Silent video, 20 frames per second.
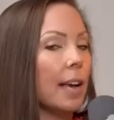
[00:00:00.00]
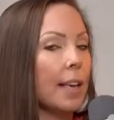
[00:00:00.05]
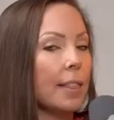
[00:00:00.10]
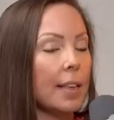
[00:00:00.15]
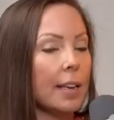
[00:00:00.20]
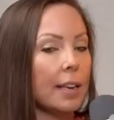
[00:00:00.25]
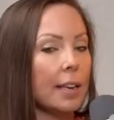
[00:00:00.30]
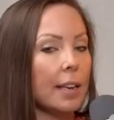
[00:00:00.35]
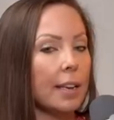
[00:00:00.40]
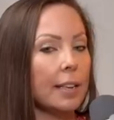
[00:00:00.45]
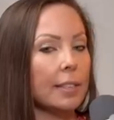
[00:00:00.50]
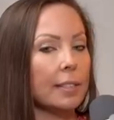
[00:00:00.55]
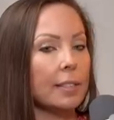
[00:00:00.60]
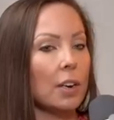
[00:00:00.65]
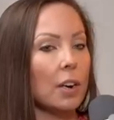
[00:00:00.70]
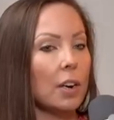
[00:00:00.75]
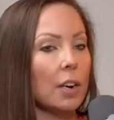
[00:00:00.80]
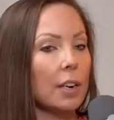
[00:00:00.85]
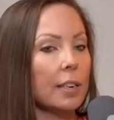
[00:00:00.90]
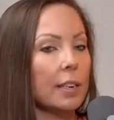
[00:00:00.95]
I think it's
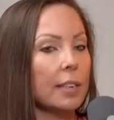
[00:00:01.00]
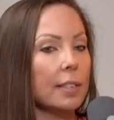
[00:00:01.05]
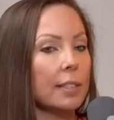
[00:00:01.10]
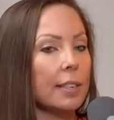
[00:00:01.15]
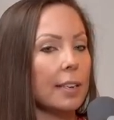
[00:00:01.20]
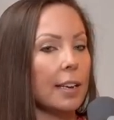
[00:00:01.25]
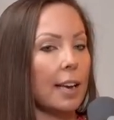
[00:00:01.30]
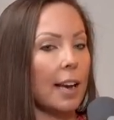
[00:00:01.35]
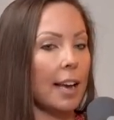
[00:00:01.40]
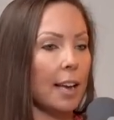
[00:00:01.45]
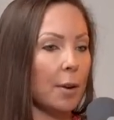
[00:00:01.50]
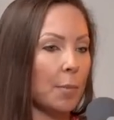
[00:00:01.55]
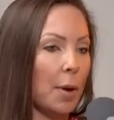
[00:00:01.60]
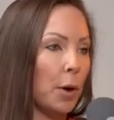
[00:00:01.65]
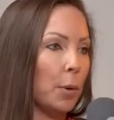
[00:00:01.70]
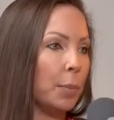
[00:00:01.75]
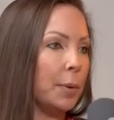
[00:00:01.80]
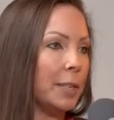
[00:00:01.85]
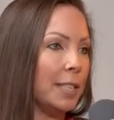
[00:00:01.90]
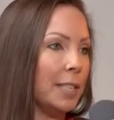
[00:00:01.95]
hard because I had my
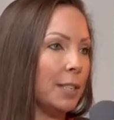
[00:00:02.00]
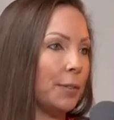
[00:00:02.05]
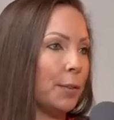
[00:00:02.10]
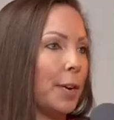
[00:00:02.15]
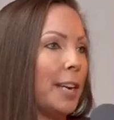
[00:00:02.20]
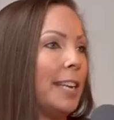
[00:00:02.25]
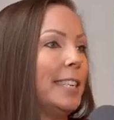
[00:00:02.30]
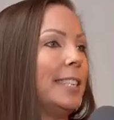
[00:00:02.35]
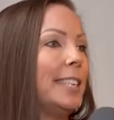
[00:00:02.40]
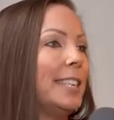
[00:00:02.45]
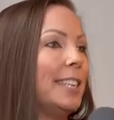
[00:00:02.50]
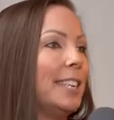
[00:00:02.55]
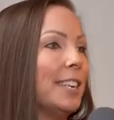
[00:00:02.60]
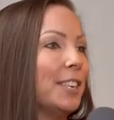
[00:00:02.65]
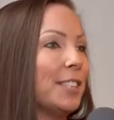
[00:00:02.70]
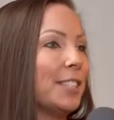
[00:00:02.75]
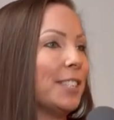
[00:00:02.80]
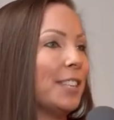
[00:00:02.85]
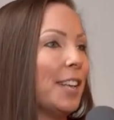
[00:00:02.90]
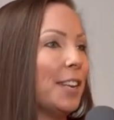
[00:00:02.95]
own business for 18
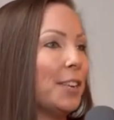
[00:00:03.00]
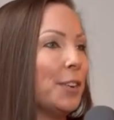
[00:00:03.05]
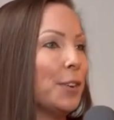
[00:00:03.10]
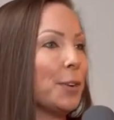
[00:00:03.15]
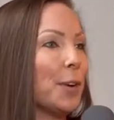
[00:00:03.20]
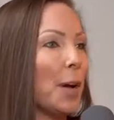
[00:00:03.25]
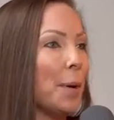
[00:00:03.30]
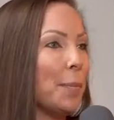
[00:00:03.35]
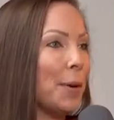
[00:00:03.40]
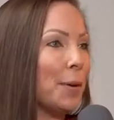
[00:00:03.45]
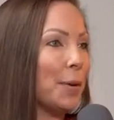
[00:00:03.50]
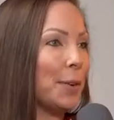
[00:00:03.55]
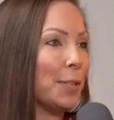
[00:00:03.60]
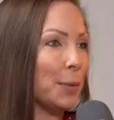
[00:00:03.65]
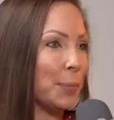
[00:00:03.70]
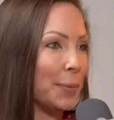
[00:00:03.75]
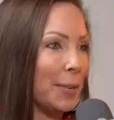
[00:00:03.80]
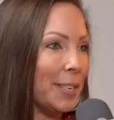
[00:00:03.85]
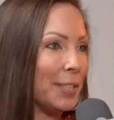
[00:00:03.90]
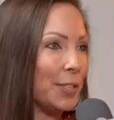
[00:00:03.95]
years, and then you come out as
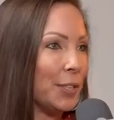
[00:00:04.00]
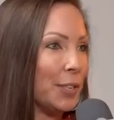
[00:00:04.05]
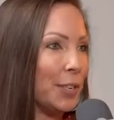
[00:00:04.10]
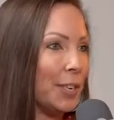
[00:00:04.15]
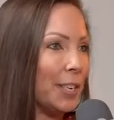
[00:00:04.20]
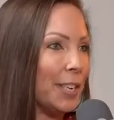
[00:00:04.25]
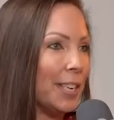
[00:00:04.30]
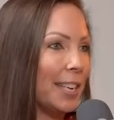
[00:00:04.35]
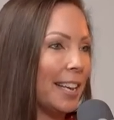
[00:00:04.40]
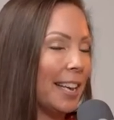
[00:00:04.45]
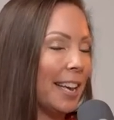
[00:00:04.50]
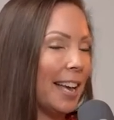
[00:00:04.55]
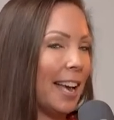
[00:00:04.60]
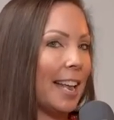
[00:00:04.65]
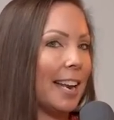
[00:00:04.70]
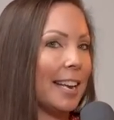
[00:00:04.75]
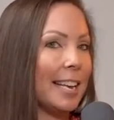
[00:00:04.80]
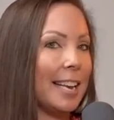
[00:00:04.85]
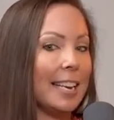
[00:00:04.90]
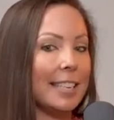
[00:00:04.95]
a realtor,
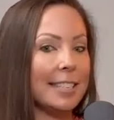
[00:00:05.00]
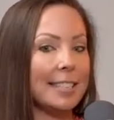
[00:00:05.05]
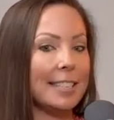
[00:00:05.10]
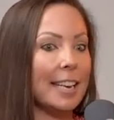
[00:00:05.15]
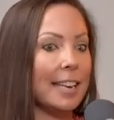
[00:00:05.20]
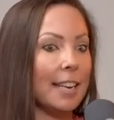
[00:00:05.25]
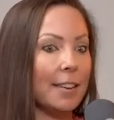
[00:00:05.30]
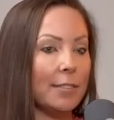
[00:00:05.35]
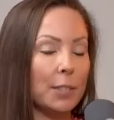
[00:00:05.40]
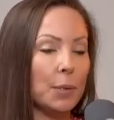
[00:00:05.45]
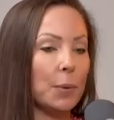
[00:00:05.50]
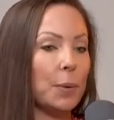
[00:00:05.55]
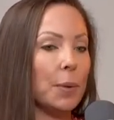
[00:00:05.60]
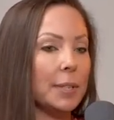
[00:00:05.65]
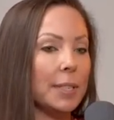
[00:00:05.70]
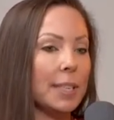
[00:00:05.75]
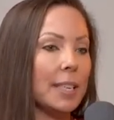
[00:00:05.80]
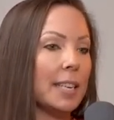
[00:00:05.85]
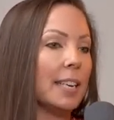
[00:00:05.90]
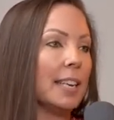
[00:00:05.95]
and I can't say I've
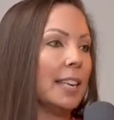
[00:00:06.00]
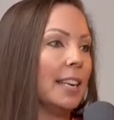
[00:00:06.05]
sold,